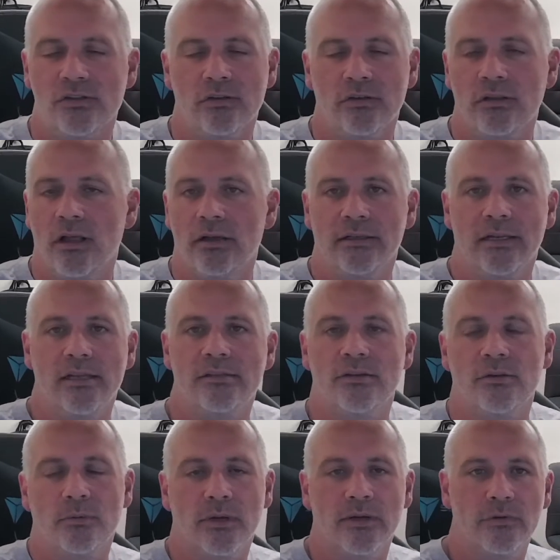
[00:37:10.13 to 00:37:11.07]
clog dancer,
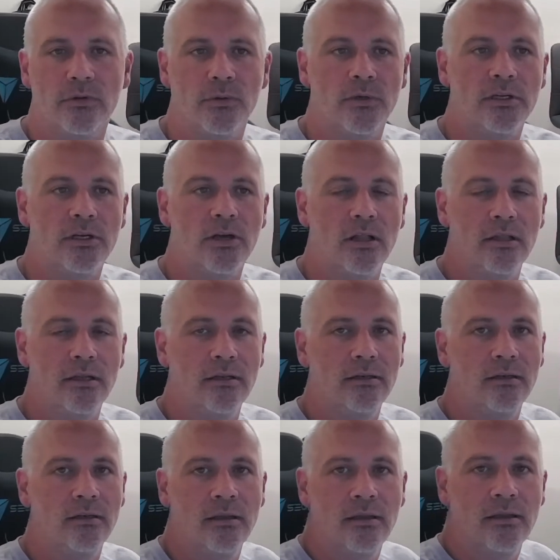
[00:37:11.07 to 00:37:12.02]
whatever you want to call it,
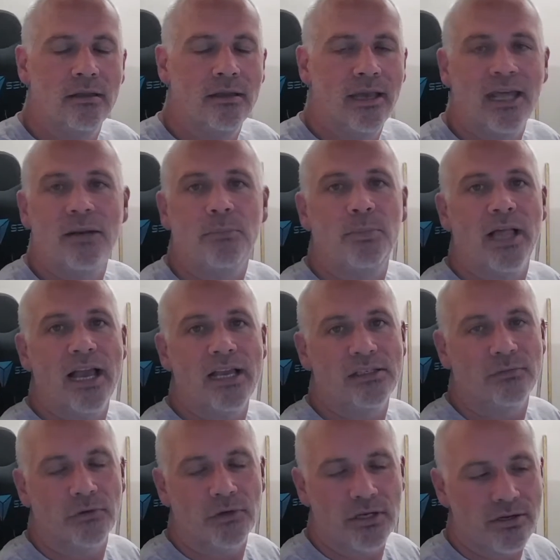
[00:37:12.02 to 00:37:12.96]
had a blast
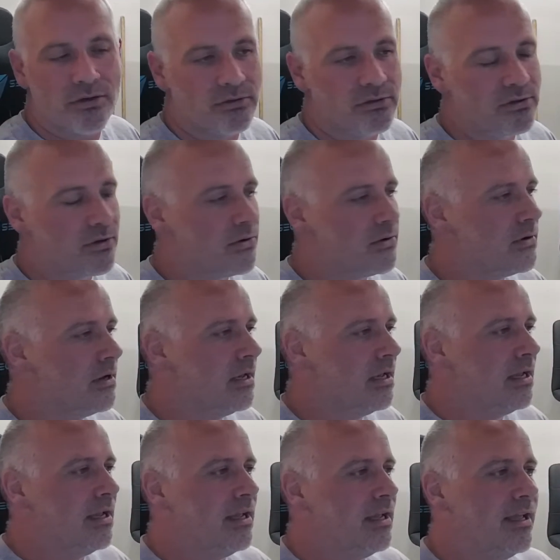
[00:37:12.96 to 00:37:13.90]
for years. So,
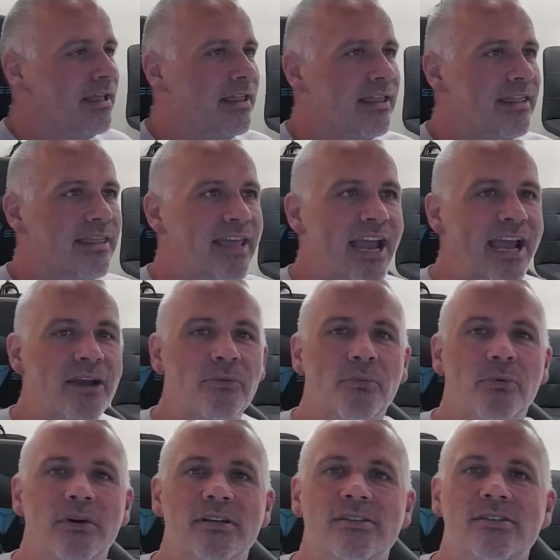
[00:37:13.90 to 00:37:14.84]
that
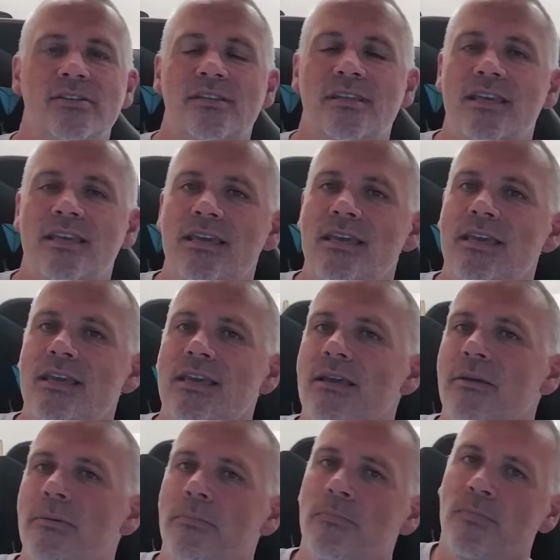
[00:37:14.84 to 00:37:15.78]
was the
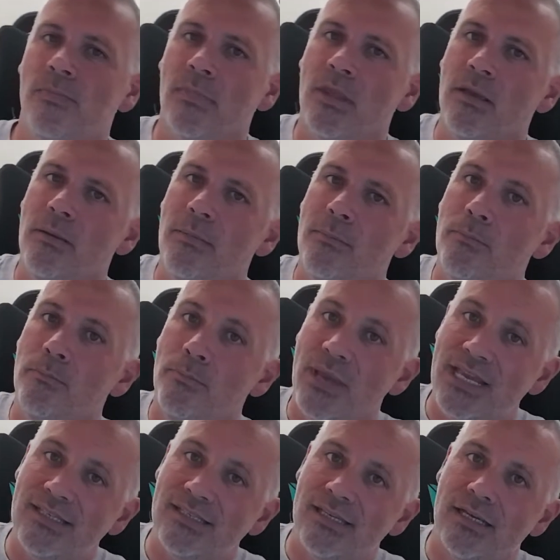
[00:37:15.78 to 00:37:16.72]

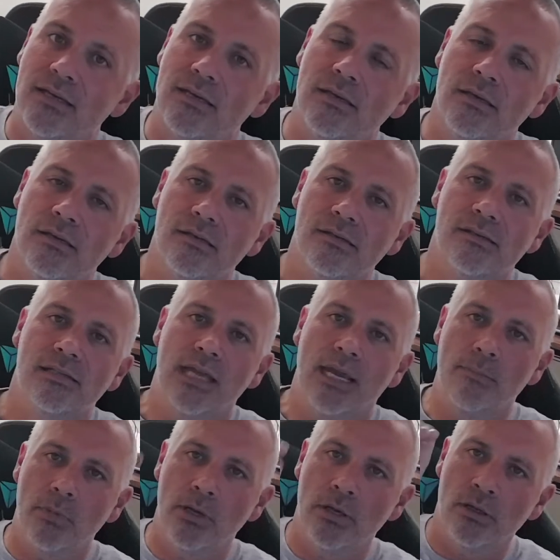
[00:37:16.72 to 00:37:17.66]
basic
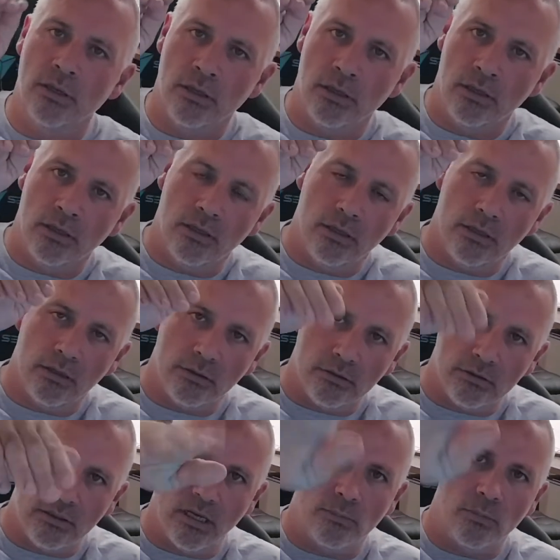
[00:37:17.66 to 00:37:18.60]
step,
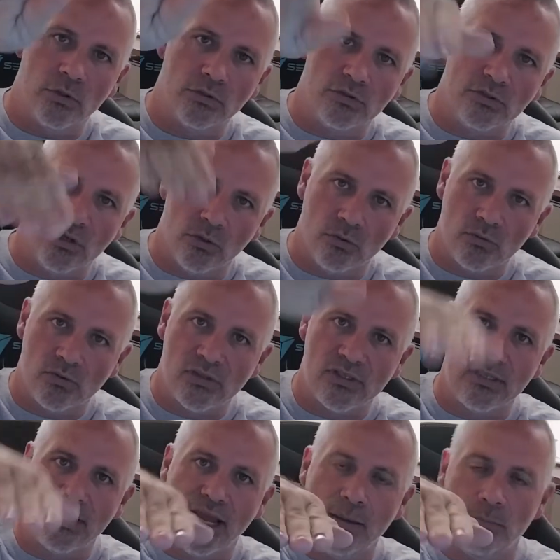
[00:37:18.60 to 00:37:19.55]
double toe
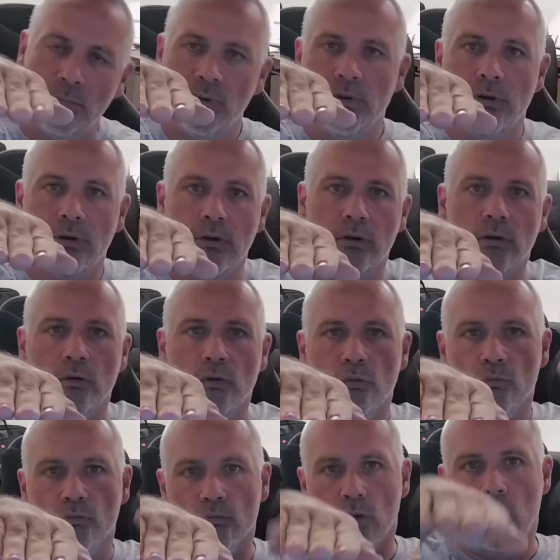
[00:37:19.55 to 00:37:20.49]
step,
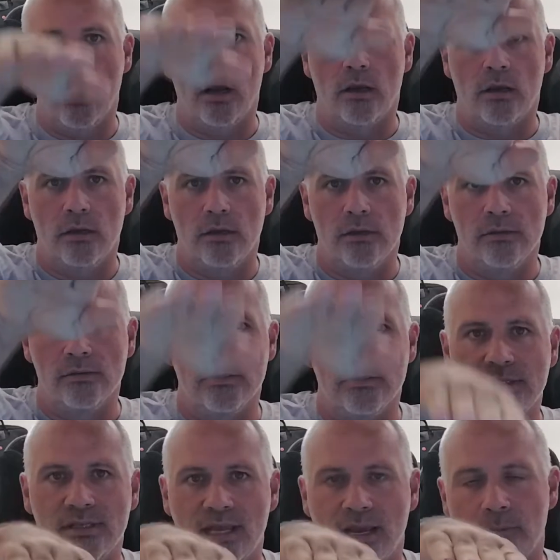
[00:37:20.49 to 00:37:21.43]
rock
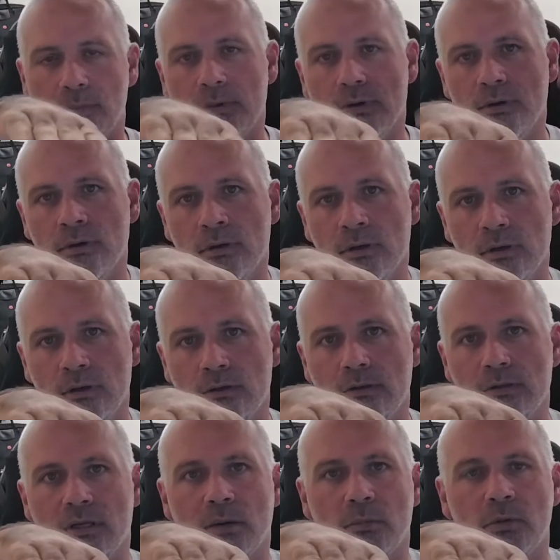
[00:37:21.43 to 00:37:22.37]
step,
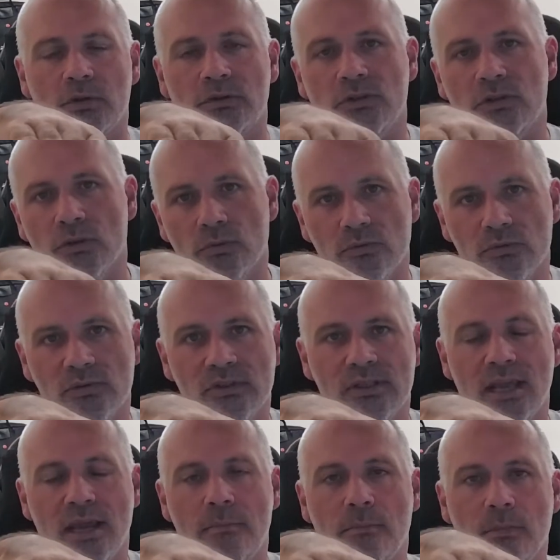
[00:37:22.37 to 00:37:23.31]
double toe
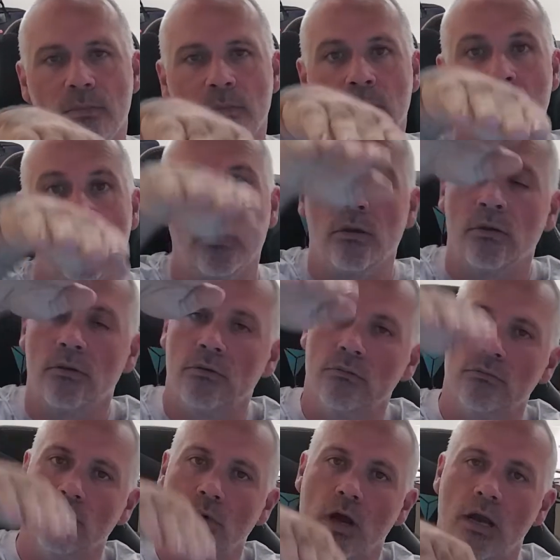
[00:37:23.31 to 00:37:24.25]
step,
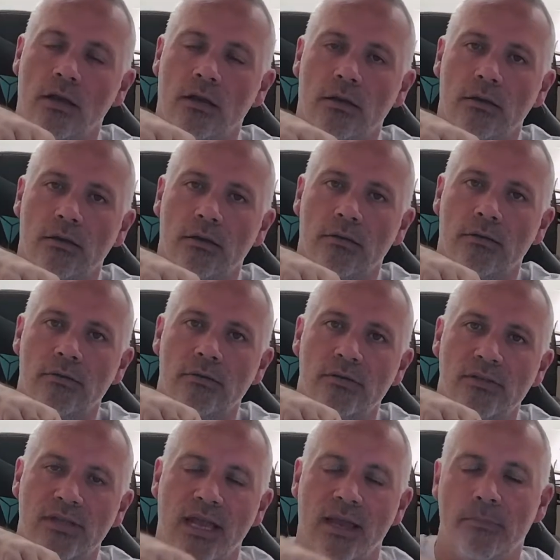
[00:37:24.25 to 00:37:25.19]
rock
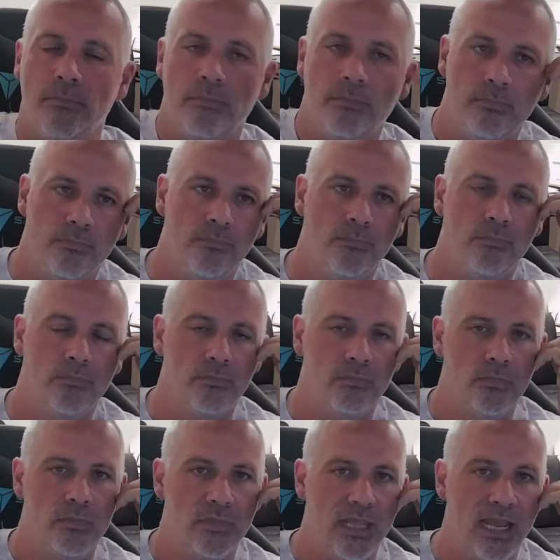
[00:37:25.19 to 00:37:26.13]
step.
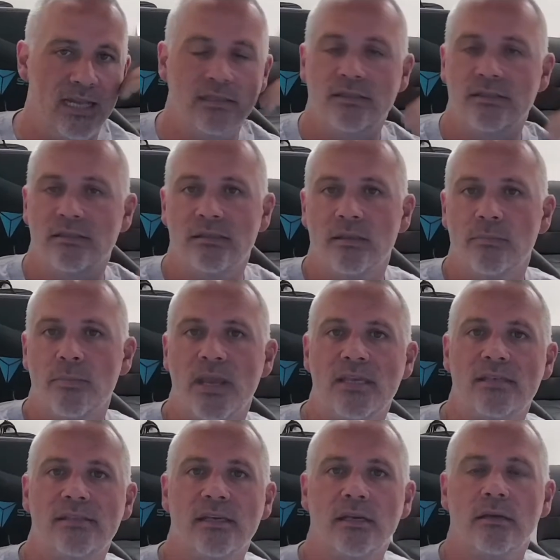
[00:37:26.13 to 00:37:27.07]
That's the
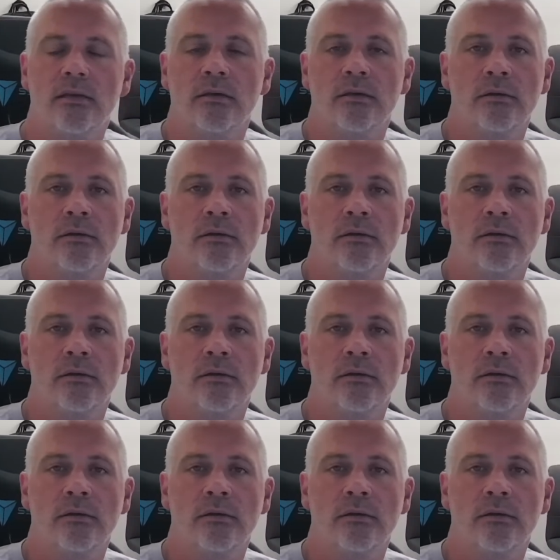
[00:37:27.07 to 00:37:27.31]
basic